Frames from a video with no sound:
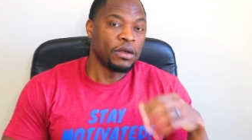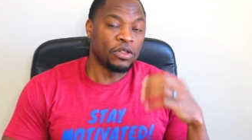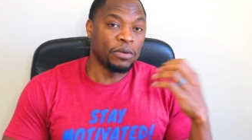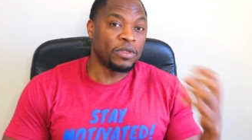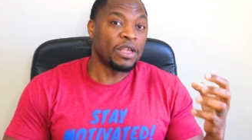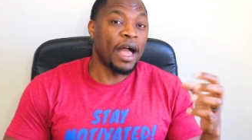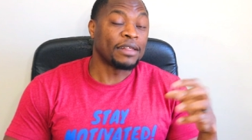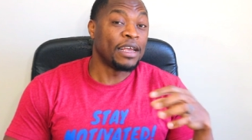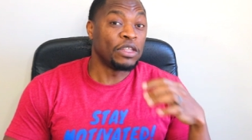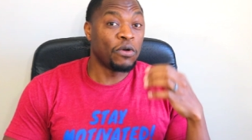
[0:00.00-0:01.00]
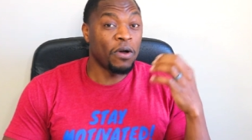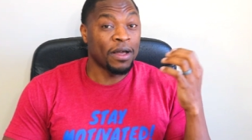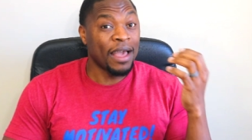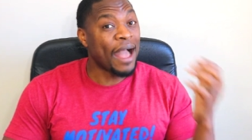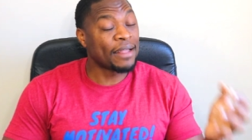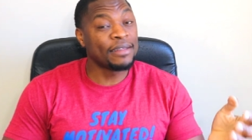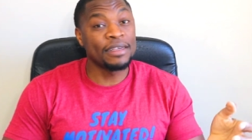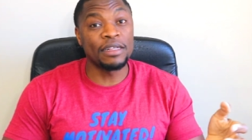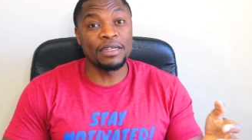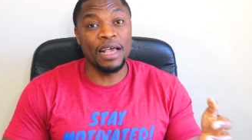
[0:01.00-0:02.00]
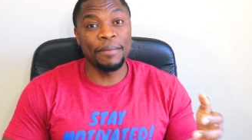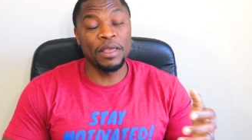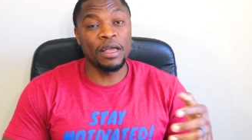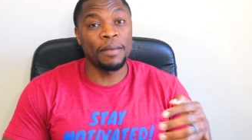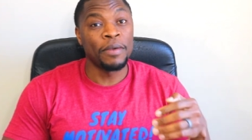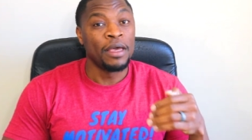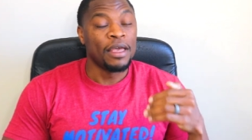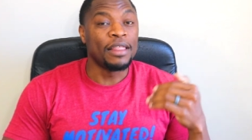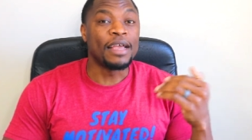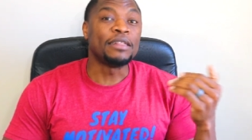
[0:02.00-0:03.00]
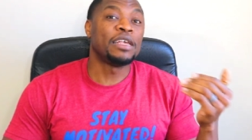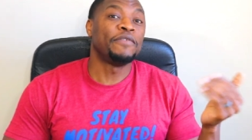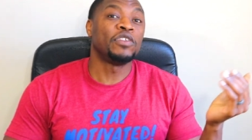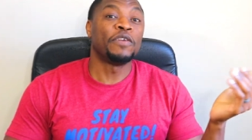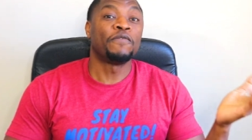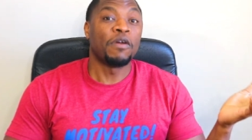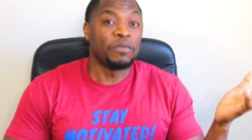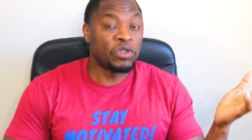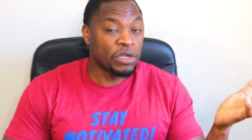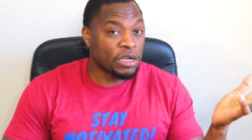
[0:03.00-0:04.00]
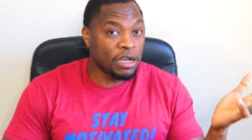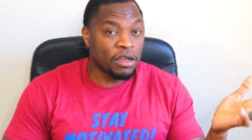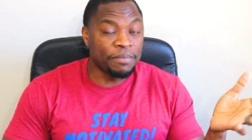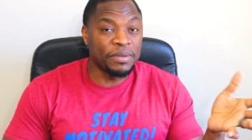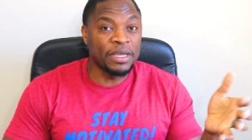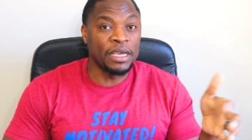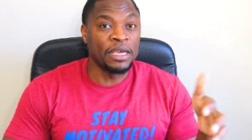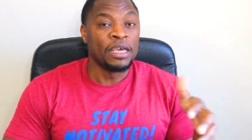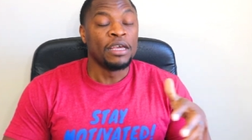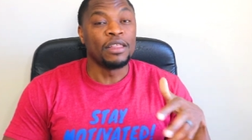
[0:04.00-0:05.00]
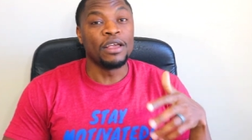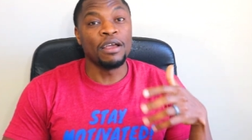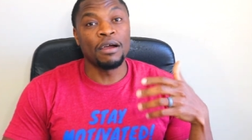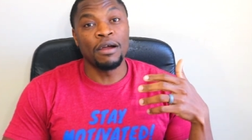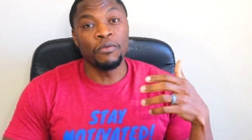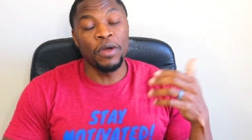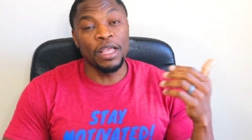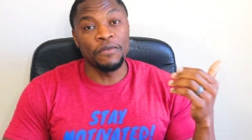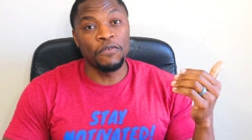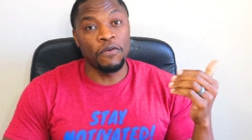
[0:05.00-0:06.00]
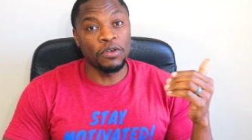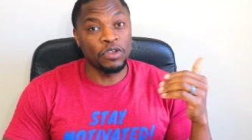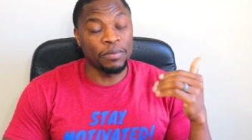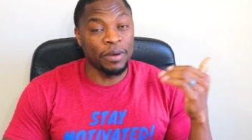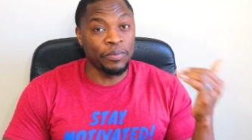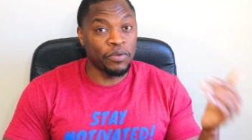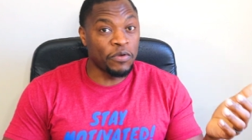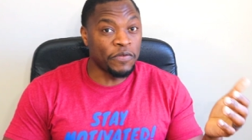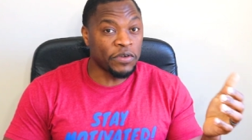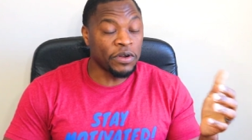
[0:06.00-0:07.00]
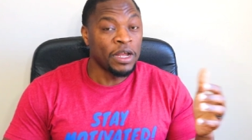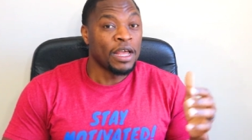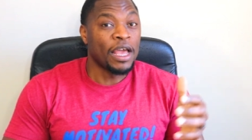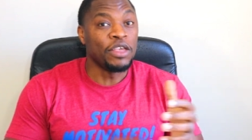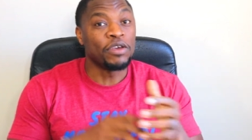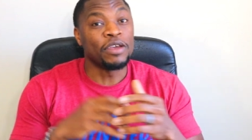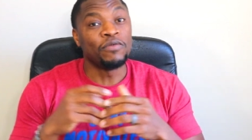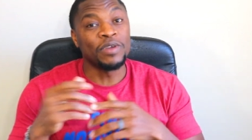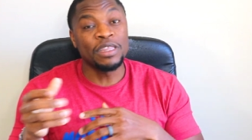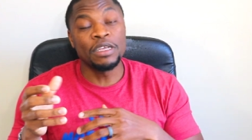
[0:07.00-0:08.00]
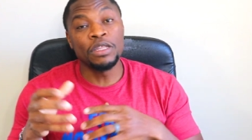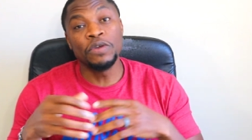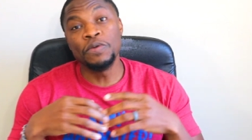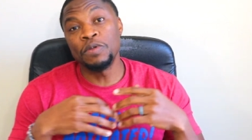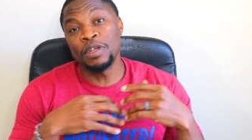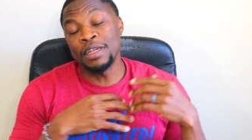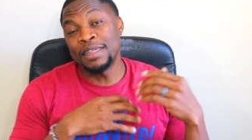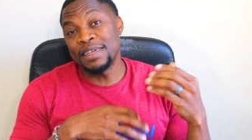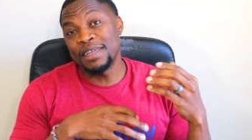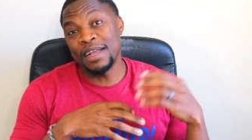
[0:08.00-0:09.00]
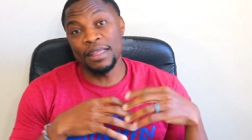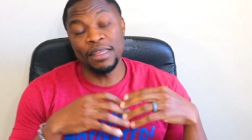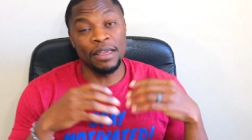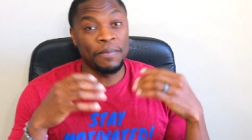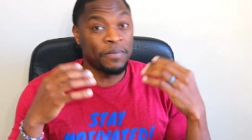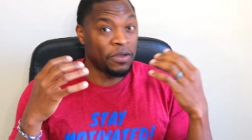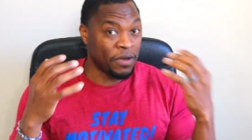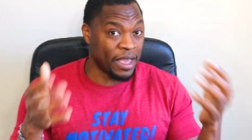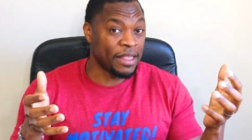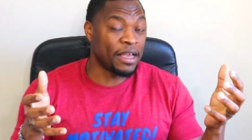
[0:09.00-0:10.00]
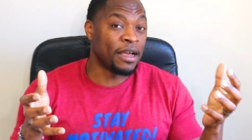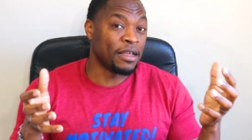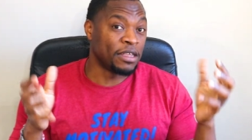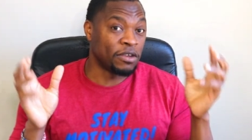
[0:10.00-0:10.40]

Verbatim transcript: some stocks. I know a catalyst is coming up. Let's say if it's a pharmaceutical company, they are waiting for some approver, and you can read the news and see that they, they'll get uh, you